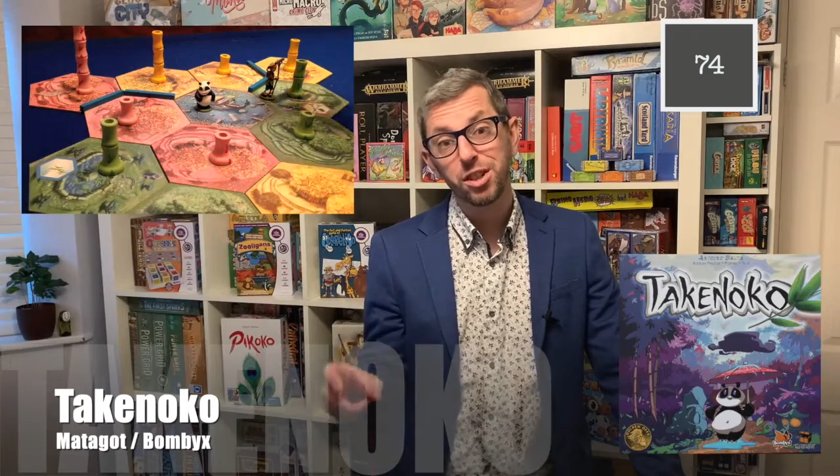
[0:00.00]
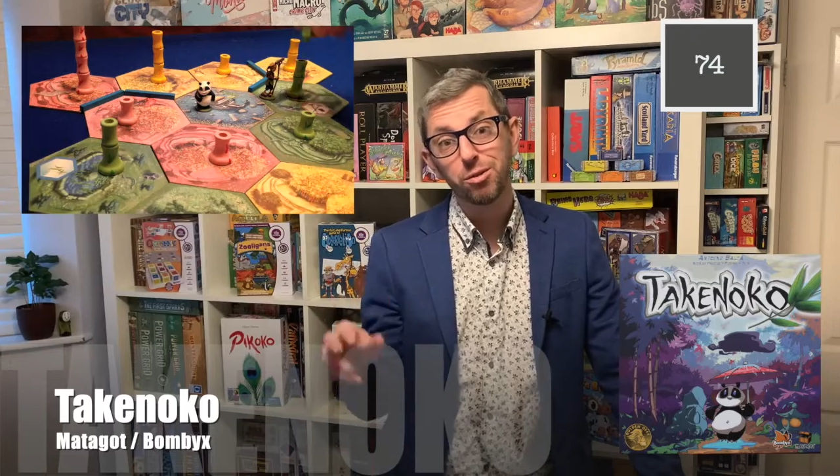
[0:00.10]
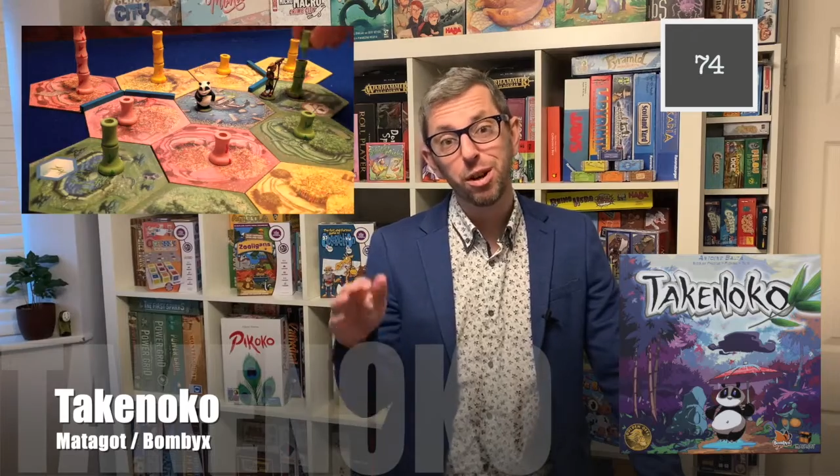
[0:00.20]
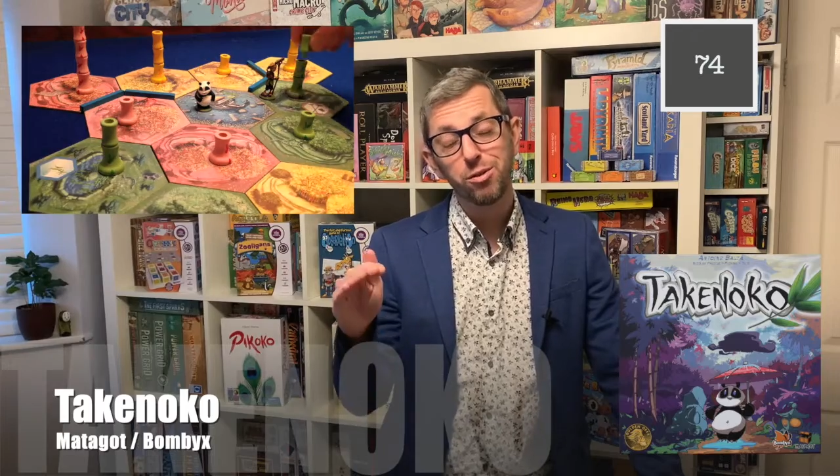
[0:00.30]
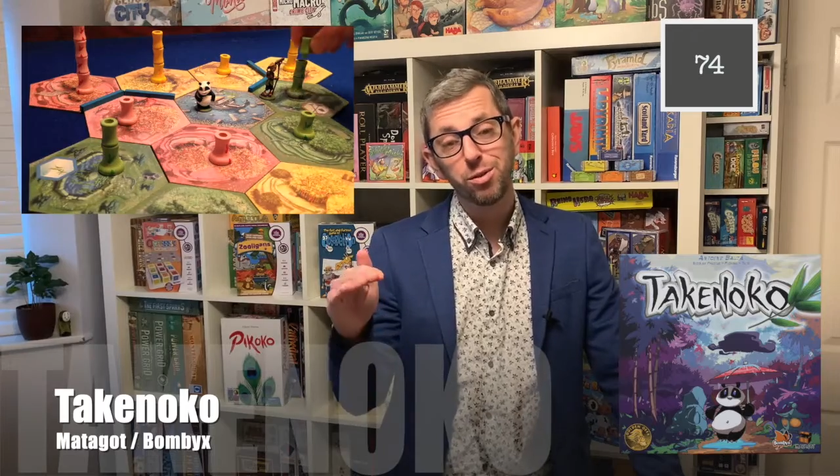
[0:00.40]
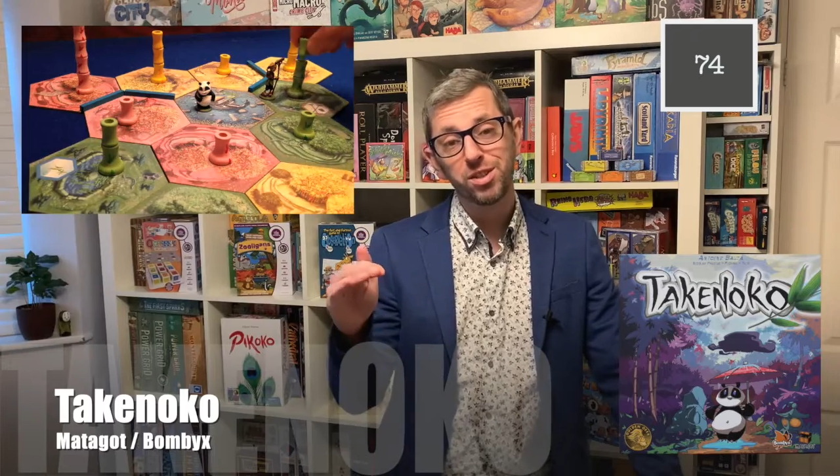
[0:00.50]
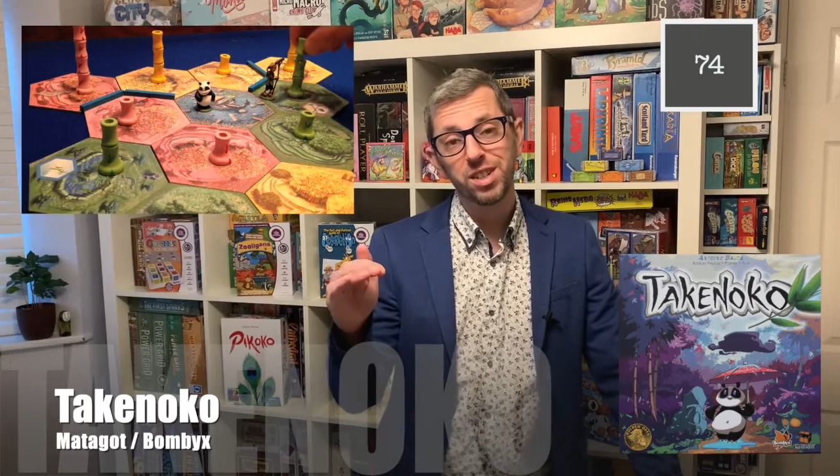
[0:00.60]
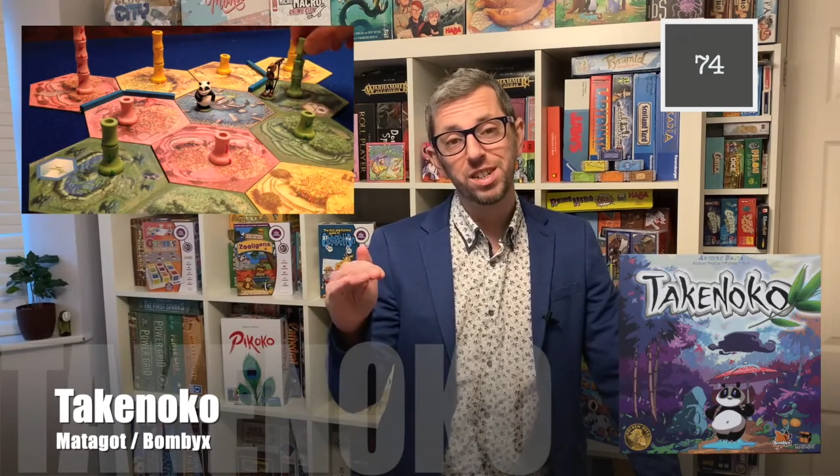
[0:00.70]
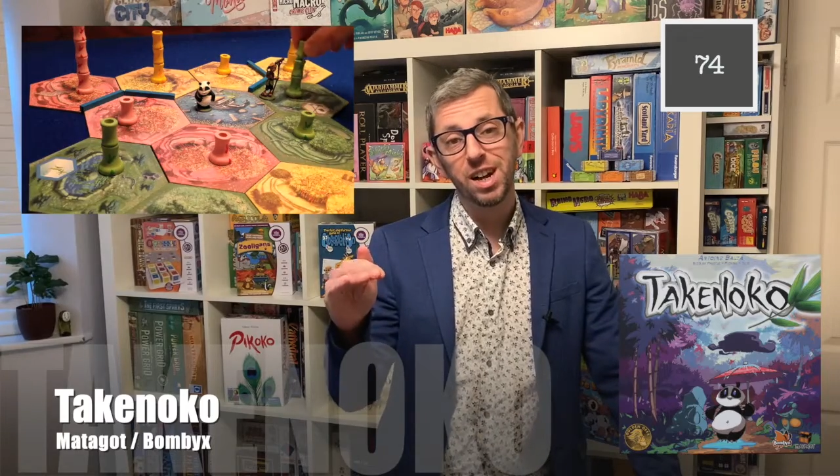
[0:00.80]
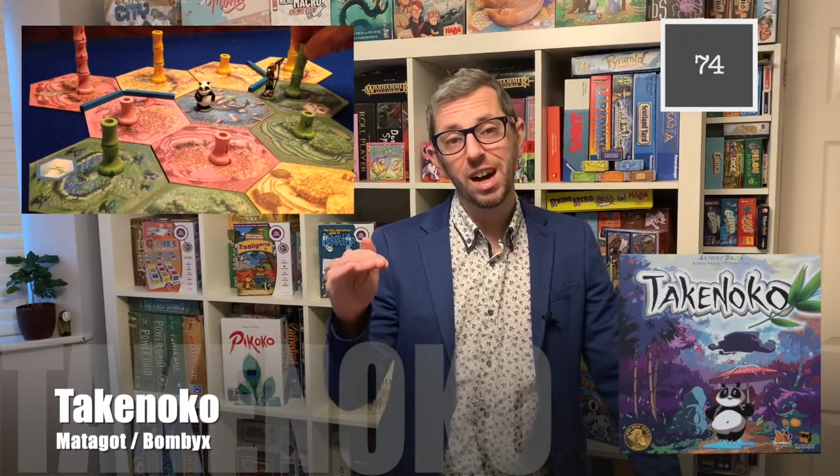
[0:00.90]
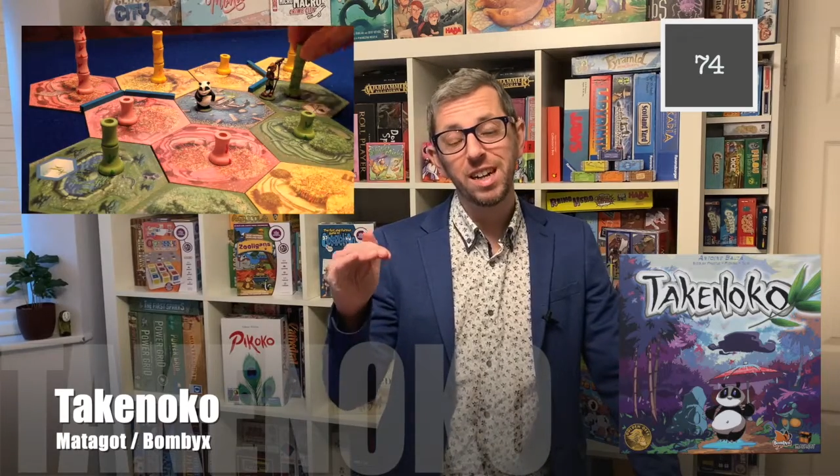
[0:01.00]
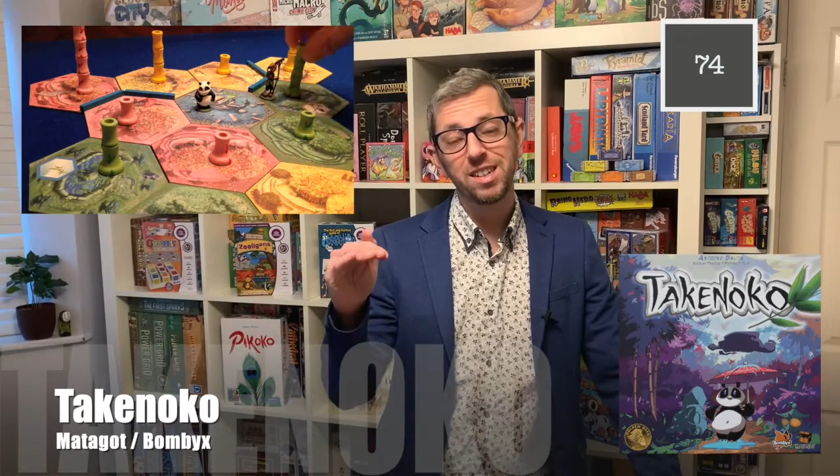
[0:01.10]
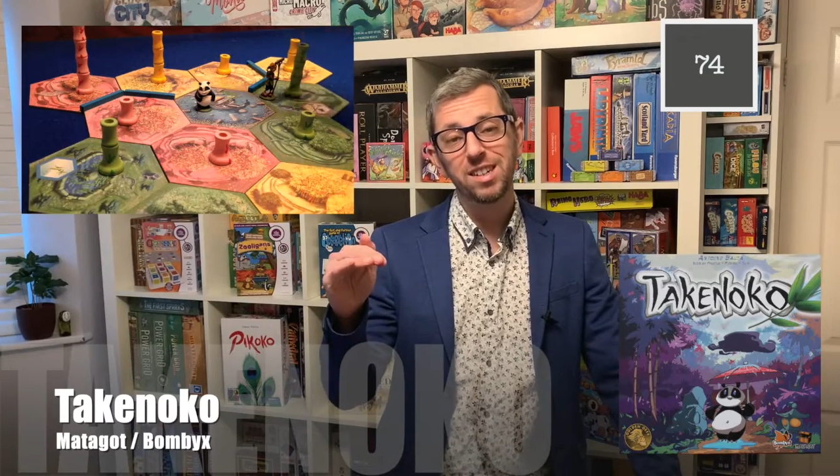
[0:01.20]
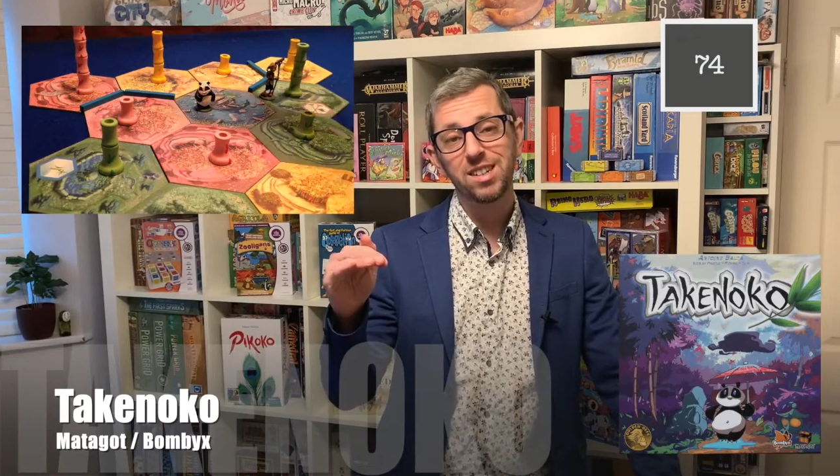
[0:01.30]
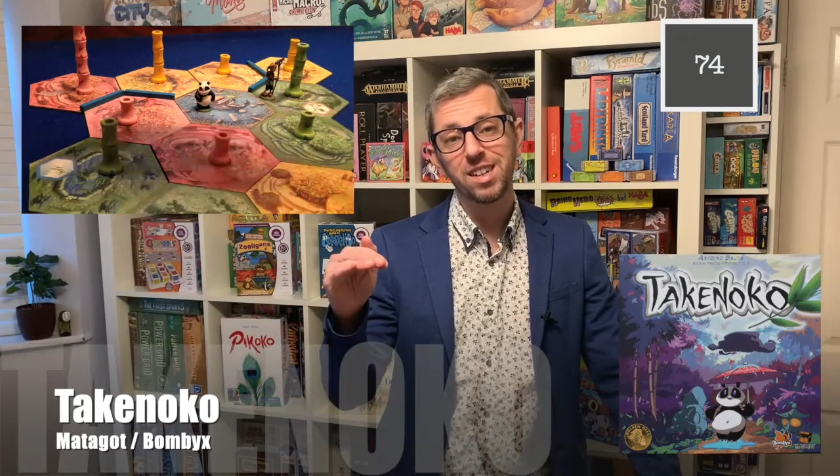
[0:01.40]
to grow to a certain
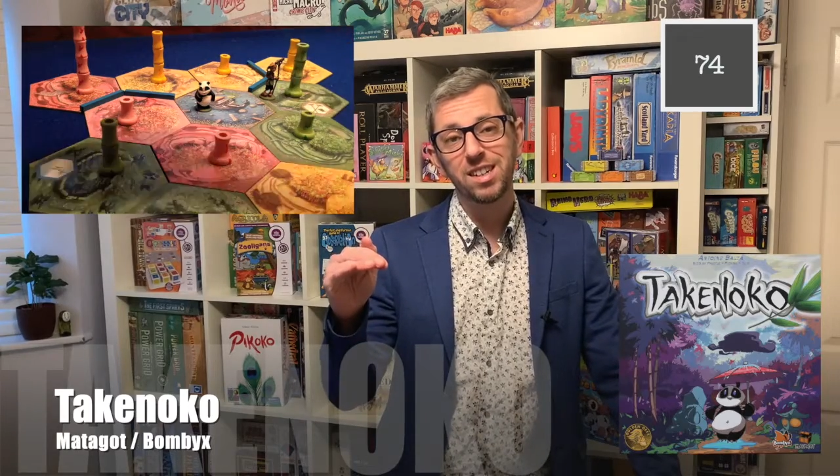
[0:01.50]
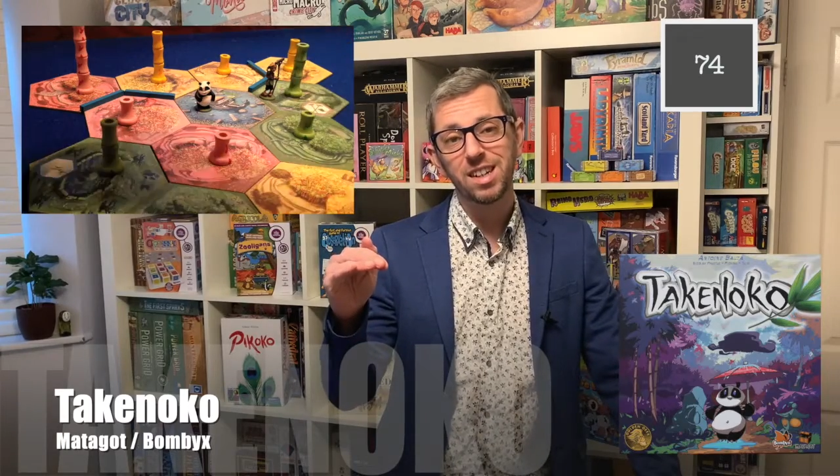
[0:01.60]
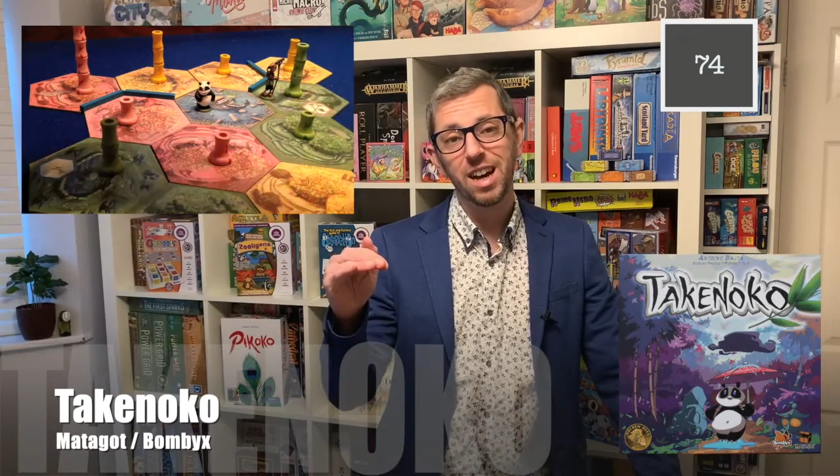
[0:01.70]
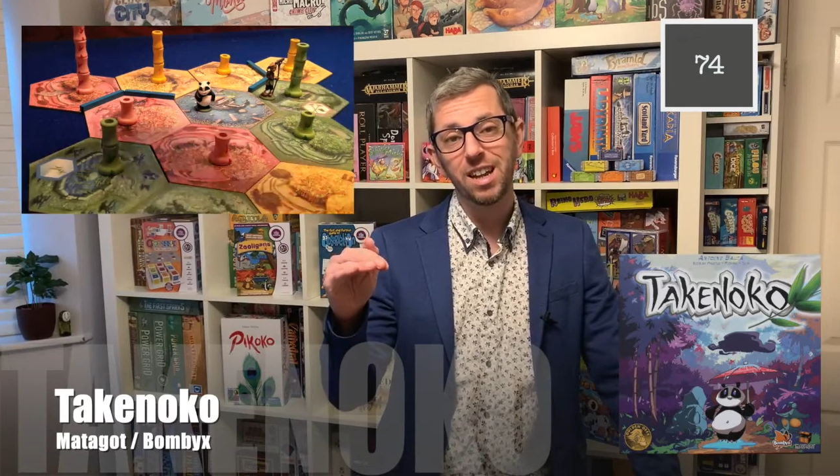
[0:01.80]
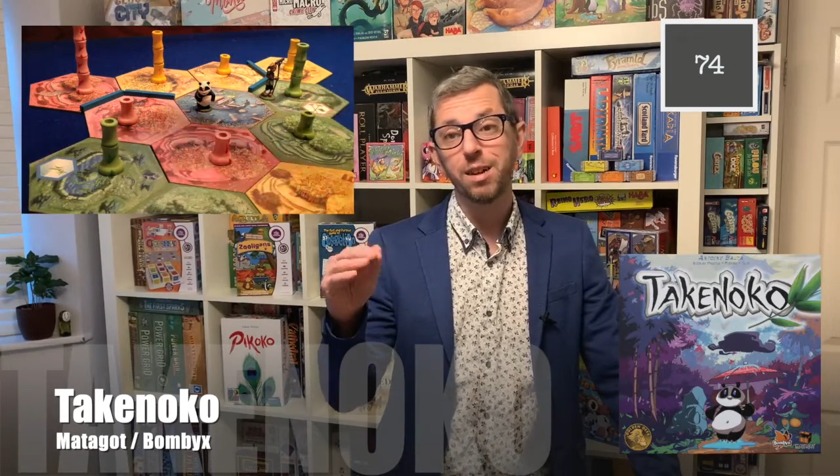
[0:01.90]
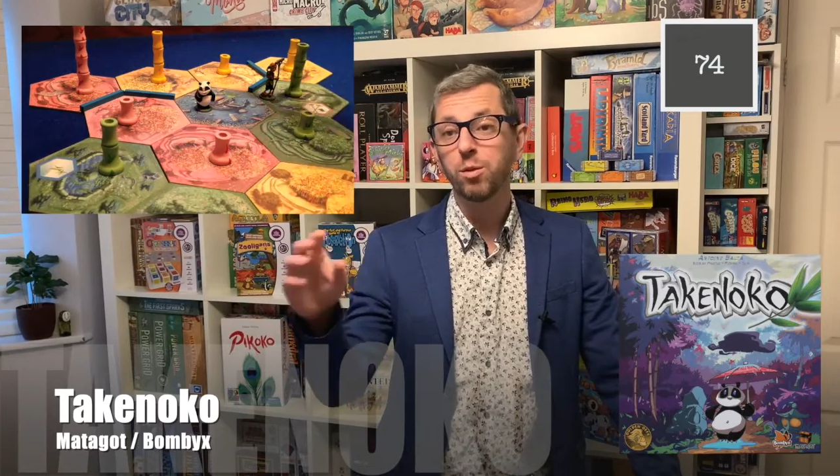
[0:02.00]
height in a certain color,